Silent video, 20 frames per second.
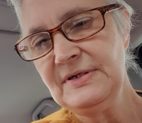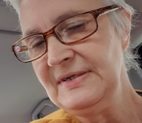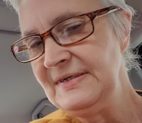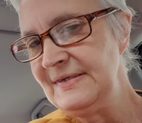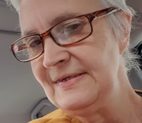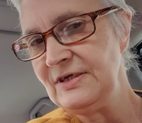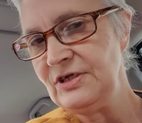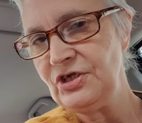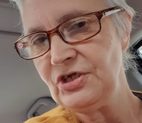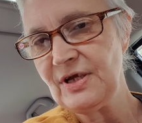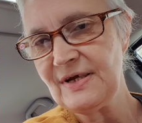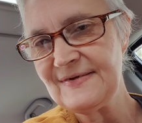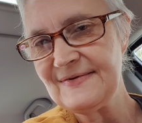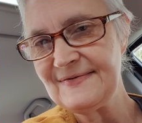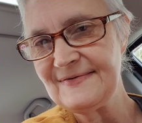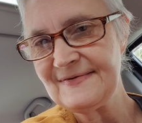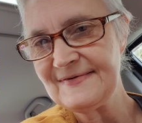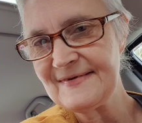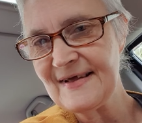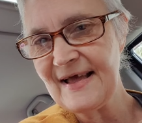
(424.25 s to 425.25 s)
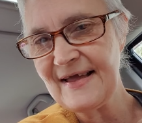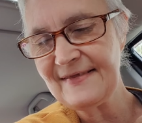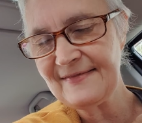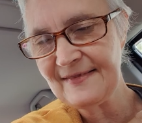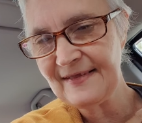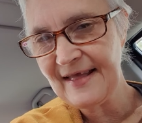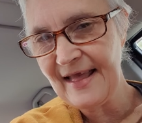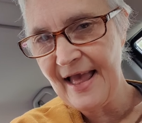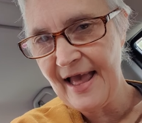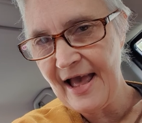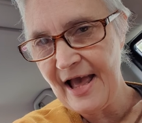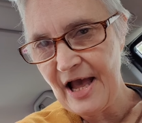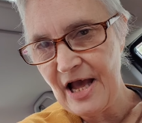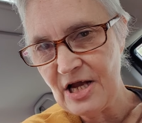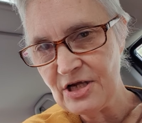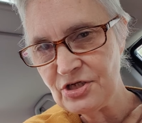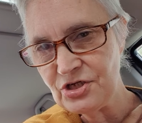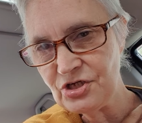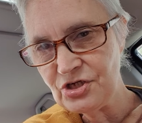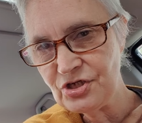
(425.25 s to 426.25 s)
So she goes to take the
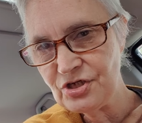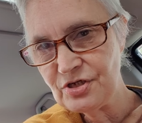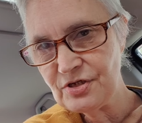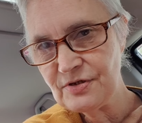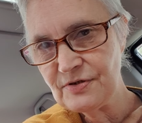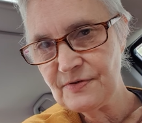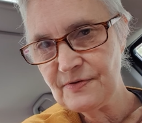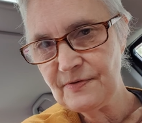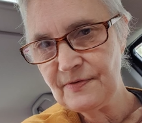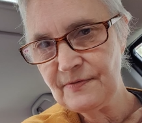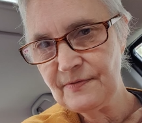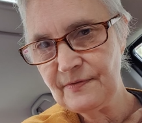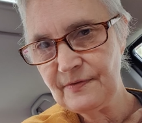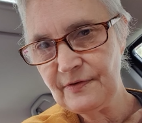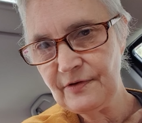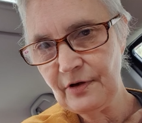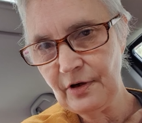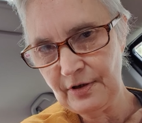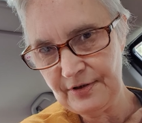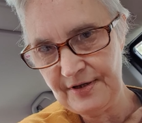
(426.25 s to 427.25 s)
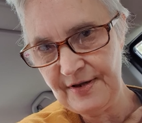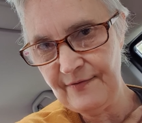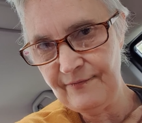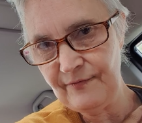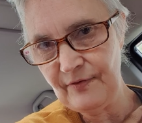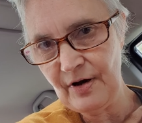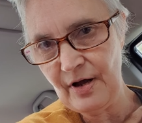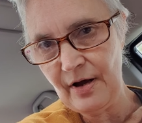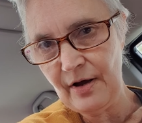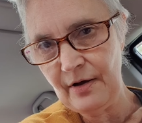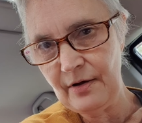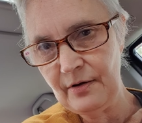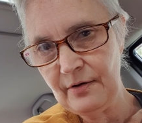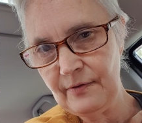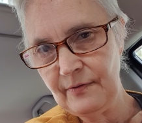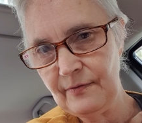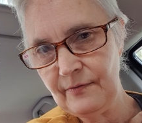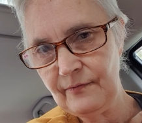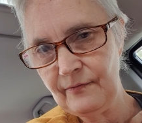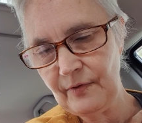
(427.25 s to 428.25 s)
cash that I'd given her,
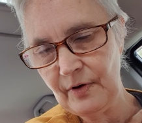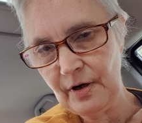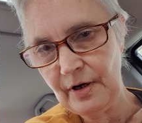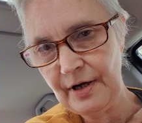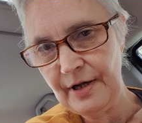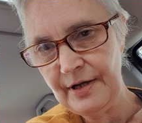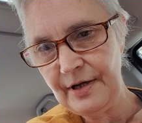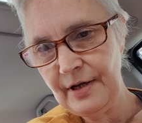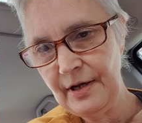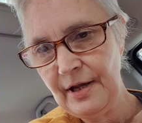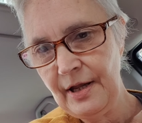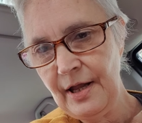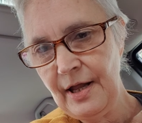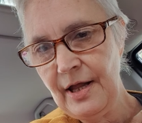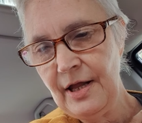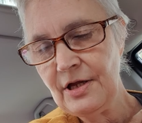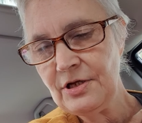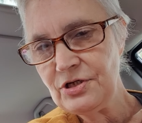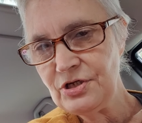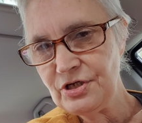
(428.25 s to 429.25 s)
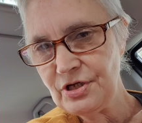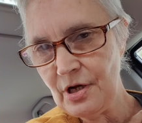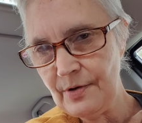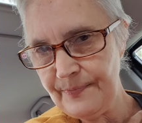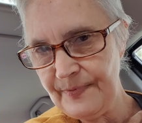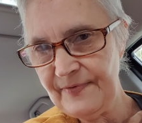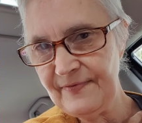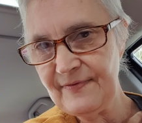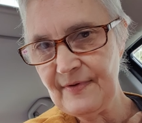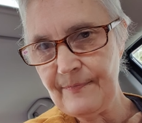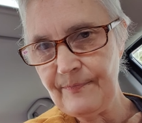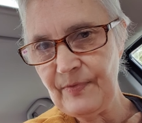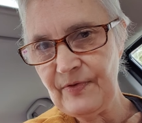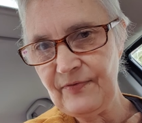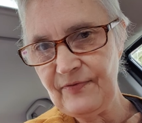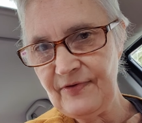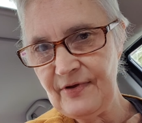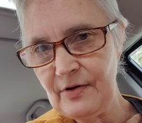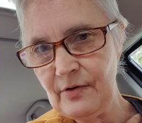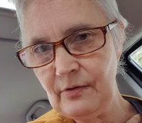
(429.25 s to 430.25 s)
right? She opens up the
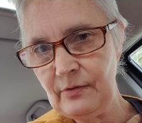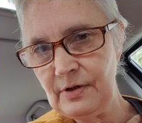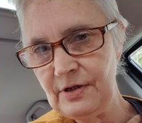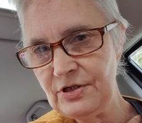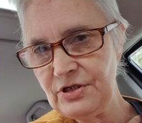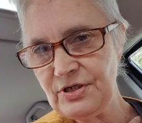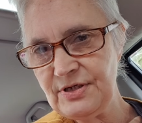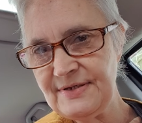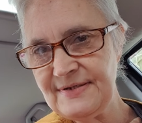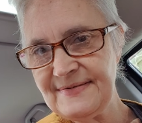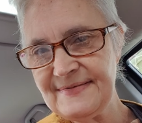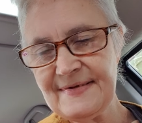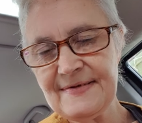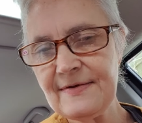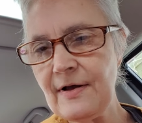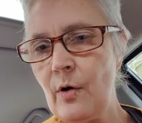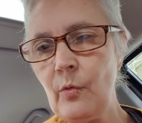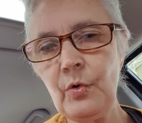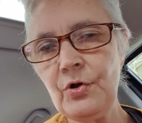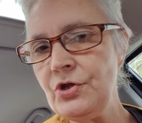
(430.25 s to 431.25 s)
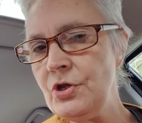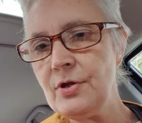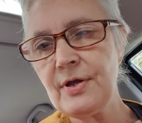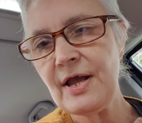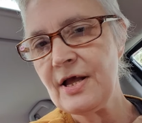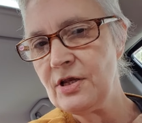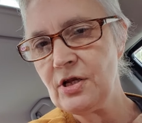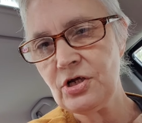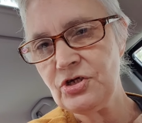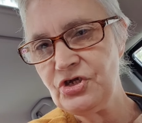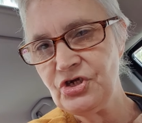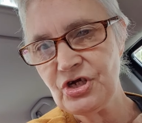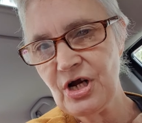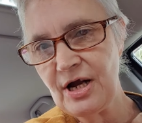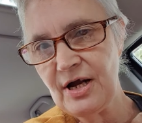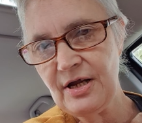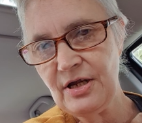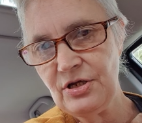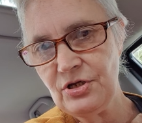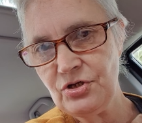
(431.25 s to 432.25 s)
till and she says, oh, well, you get no
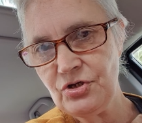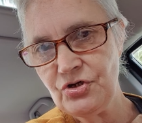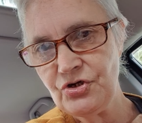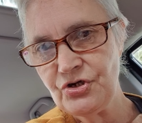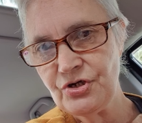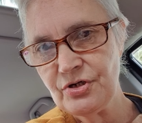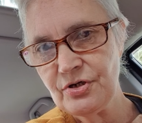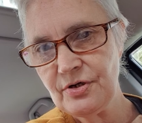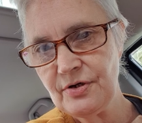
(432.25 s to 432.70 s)
change.